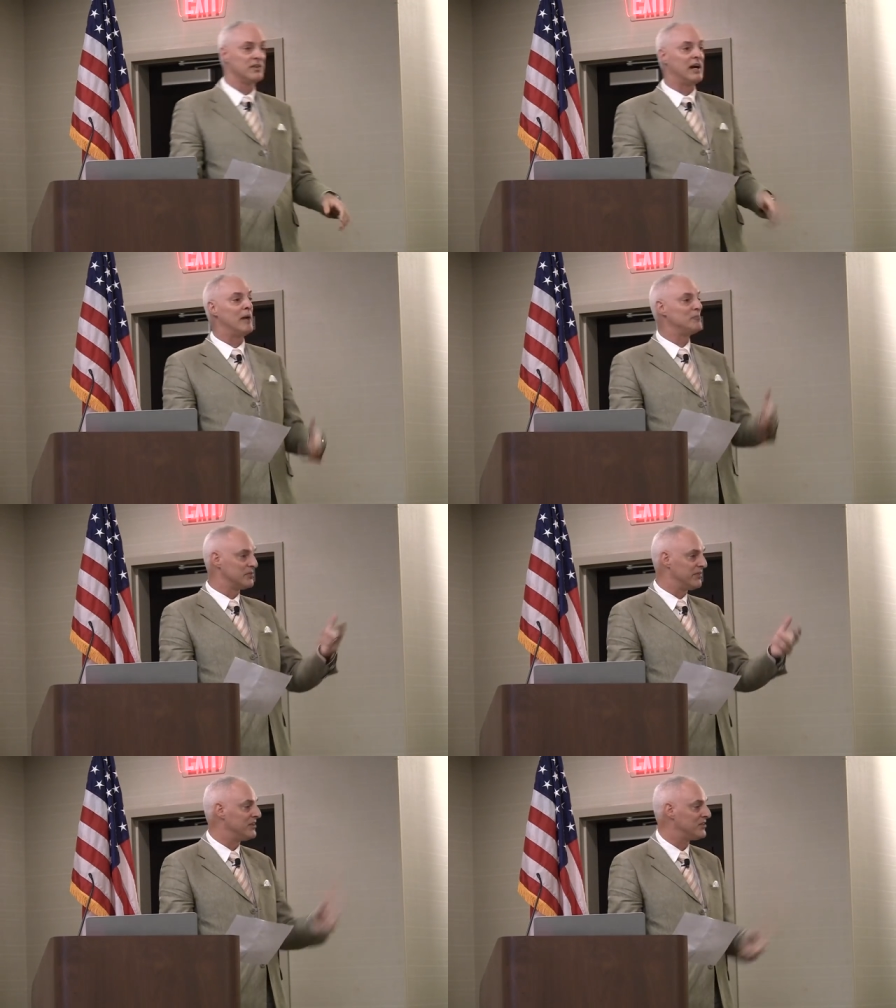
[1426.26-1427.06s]
uh,
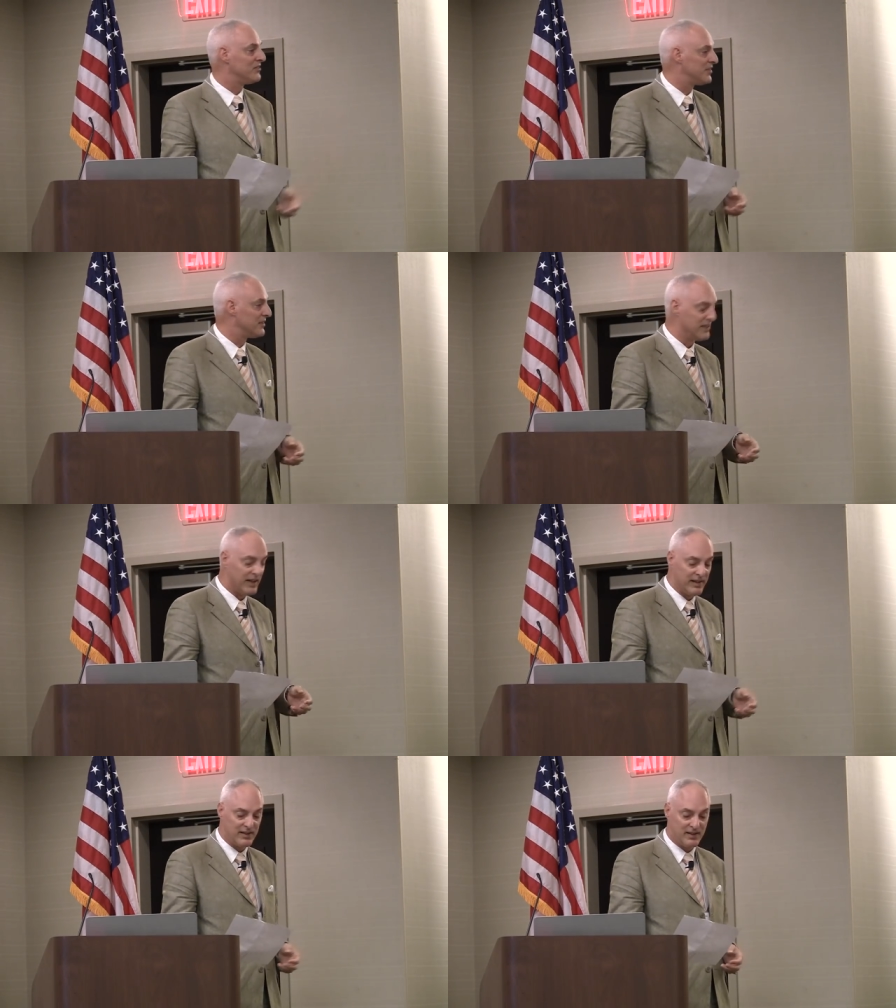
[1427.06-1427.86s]
observations, and the
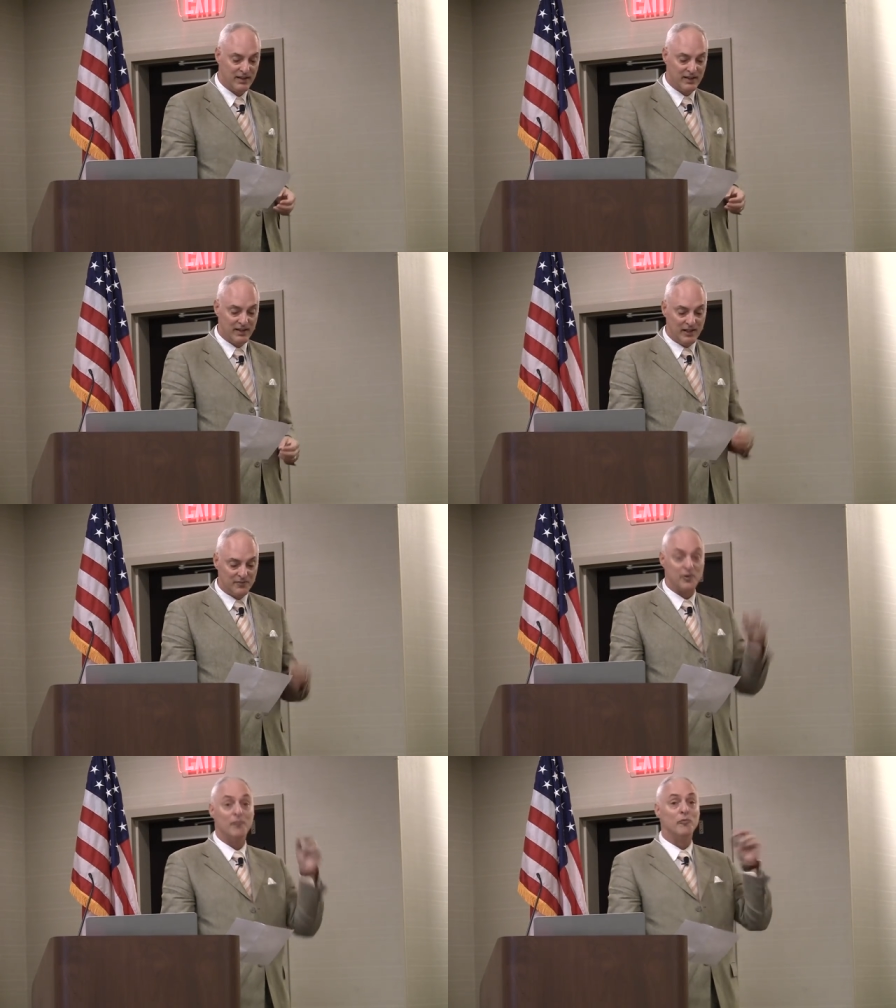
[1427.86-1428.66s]
like,
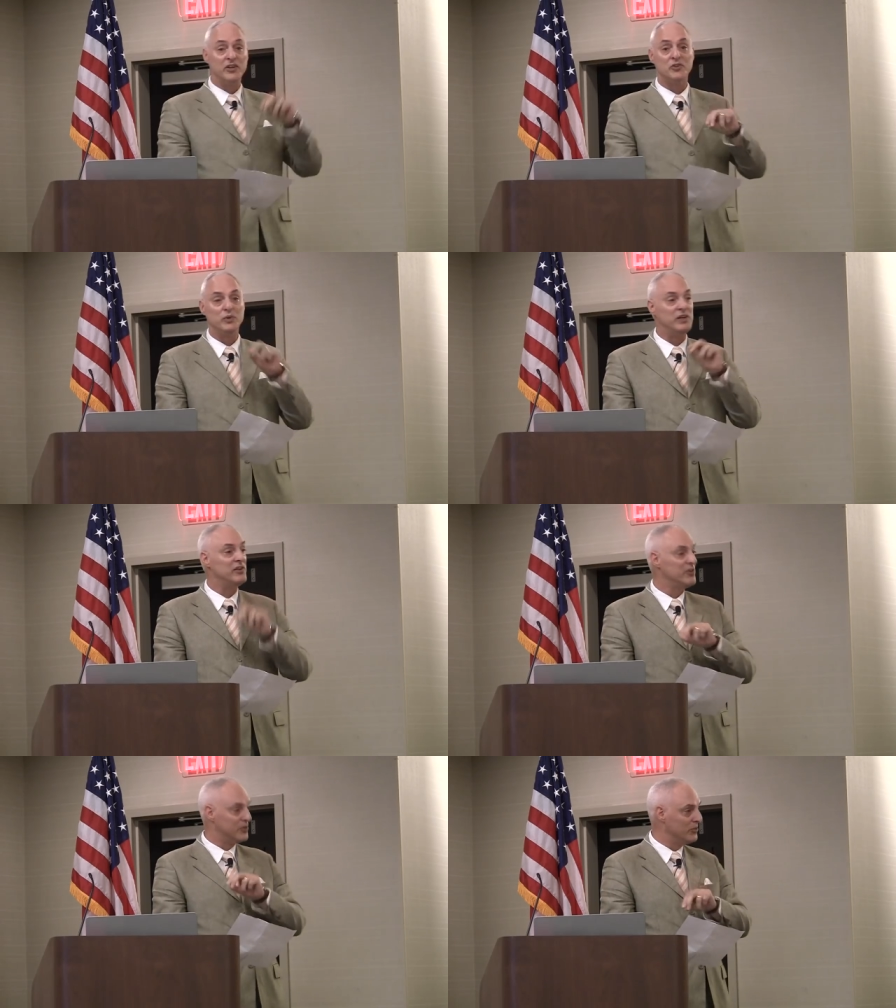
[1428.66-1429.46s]
from which we
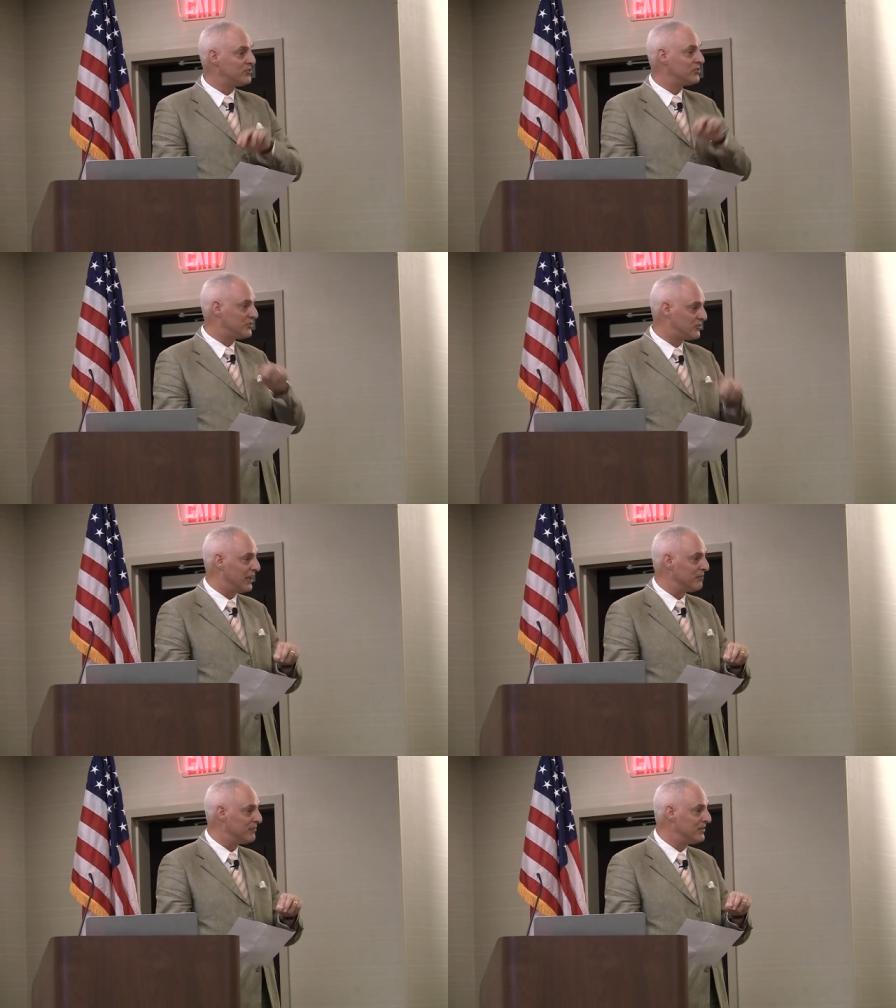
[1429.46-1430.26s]
deduce
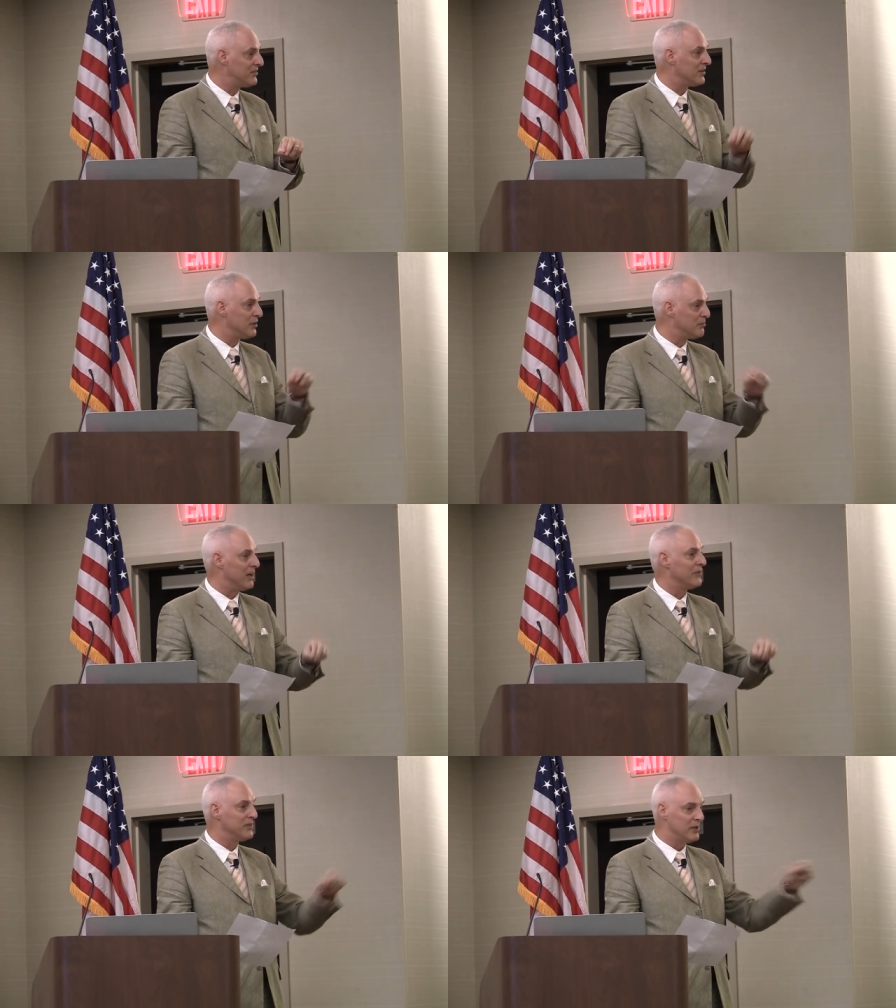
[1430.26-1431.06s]
statements
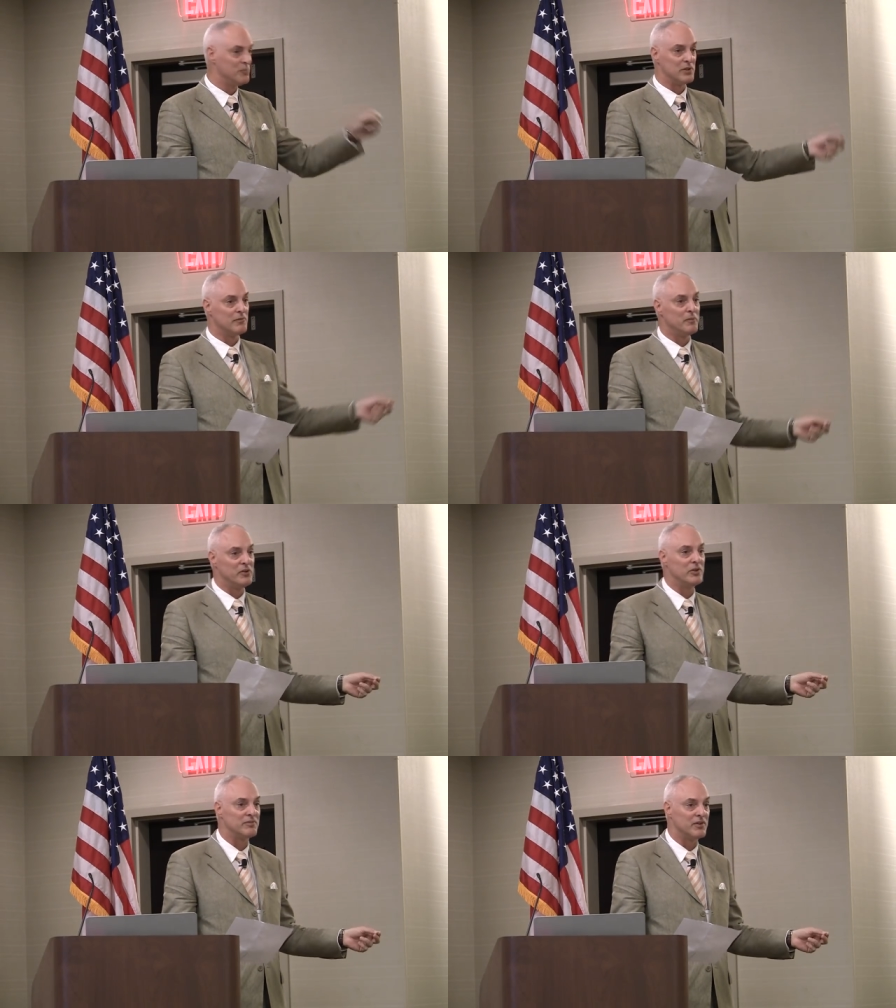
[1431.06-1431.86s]
about the observable
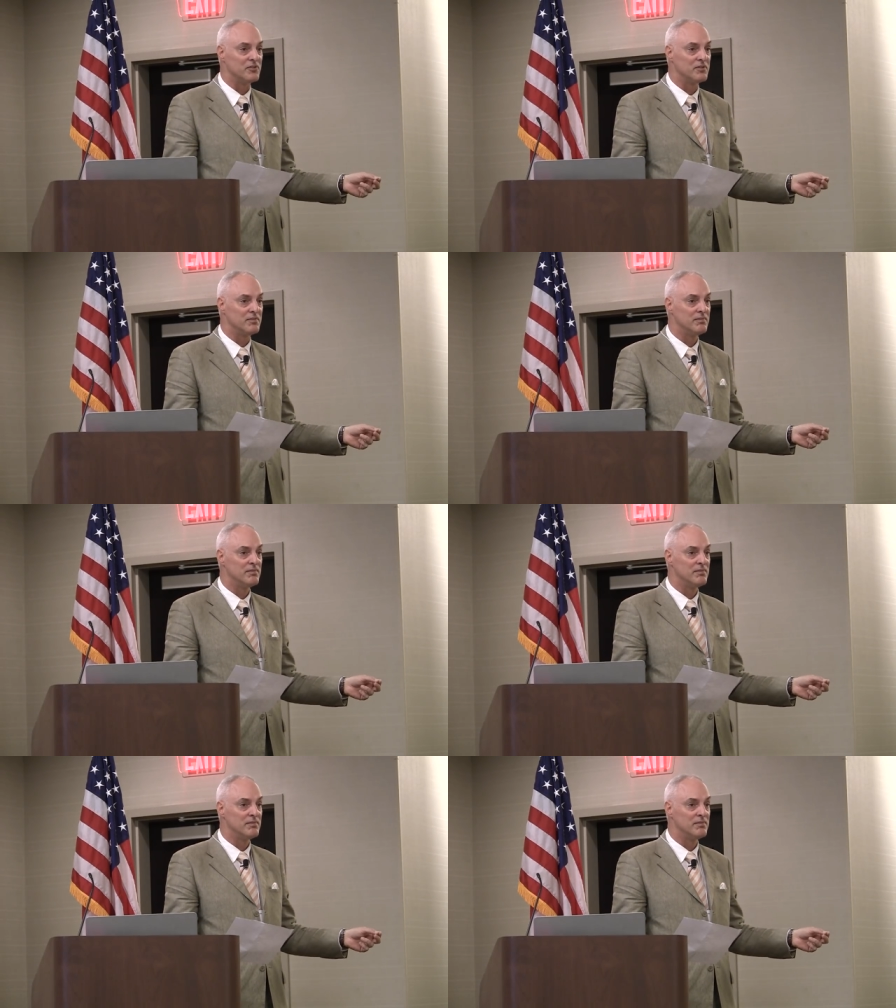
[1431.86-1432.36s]
universe.